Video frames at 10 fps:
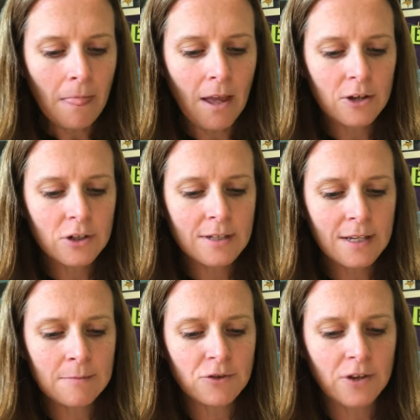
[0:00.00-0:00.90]
She
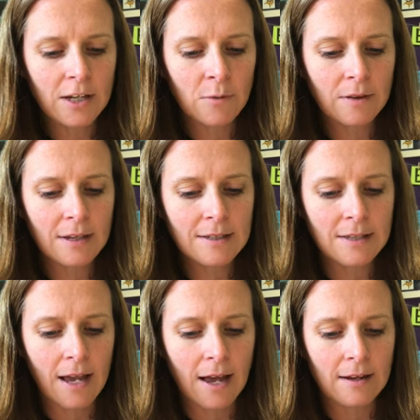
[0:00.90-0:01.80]
seems genuinely
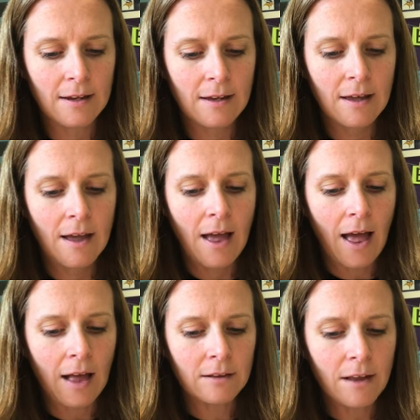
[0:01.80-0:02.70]
sad.
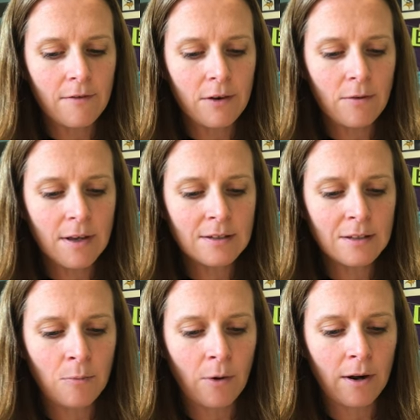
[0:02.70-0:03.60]
I'll love you and
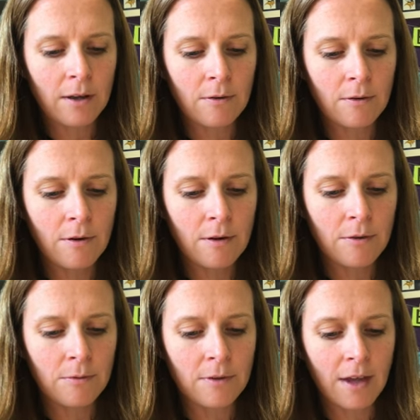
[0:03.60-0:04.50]
support you
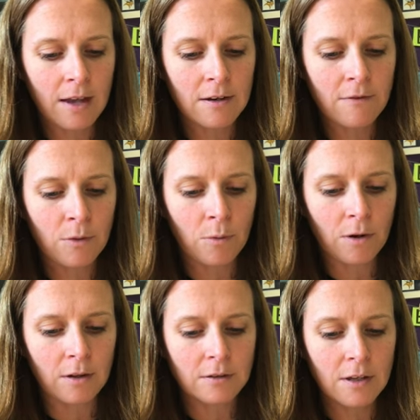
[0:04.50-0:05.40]
through the end of the
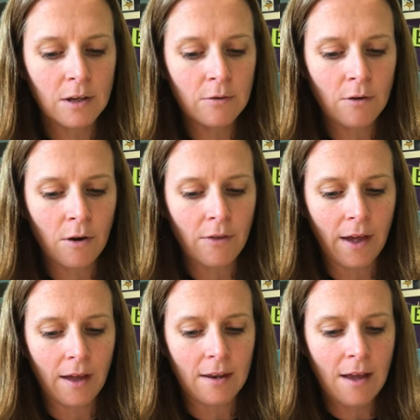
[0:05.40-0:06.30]
world. You know
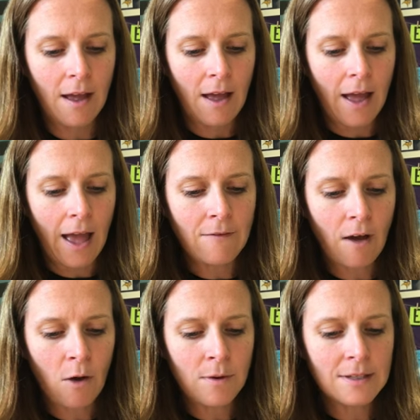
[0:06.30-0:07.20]
that. I've
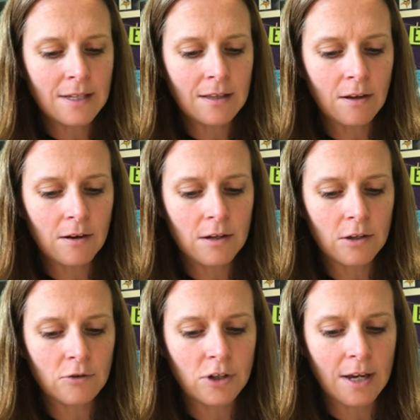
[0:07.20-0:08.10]
always seen the good in
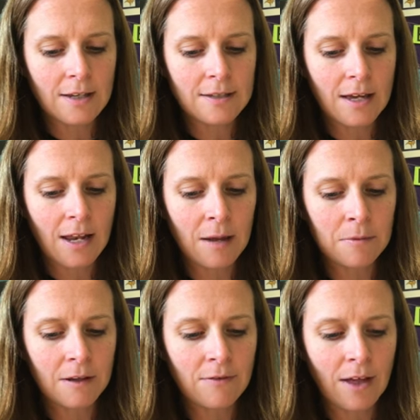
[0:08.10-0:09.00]
you, Chase, and I
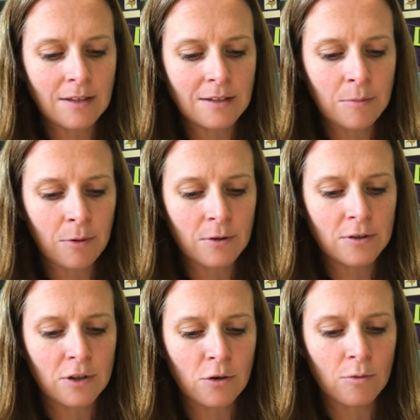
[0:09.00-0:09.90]
believe that's the
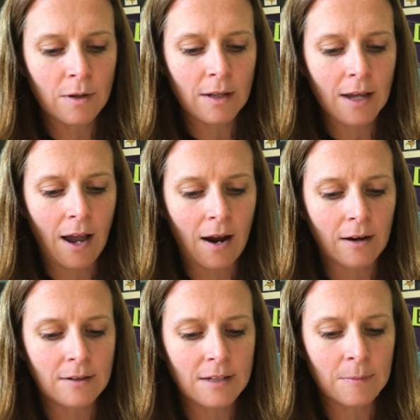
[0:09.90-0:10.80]
person you really
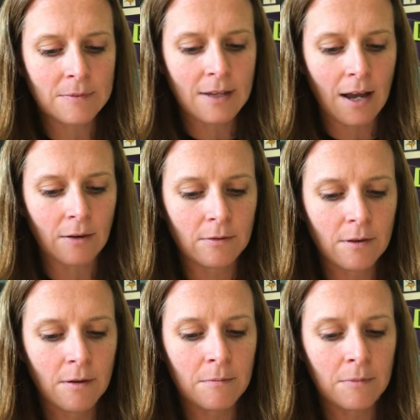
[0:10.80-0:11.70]
are, deep down.
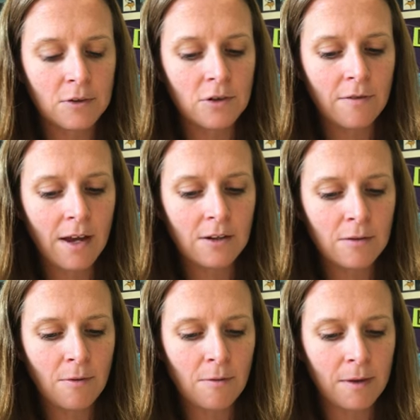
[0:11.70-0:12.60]
But you've had
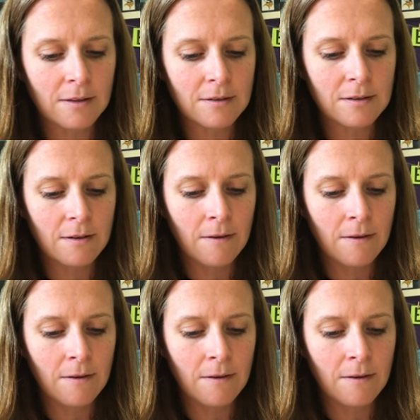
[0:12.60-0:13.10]
your moments.